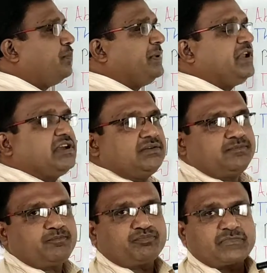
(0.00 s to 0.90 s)

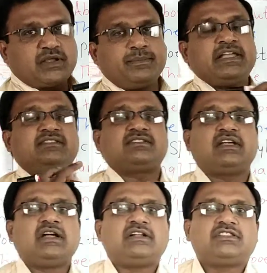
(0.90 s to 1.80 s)
opinion.
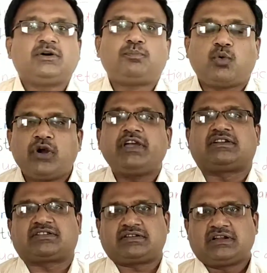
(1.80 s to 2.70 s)
Means the
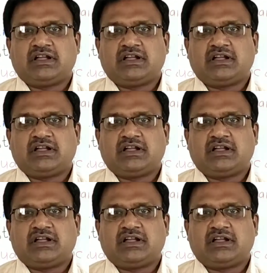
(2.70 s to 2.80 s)
poet,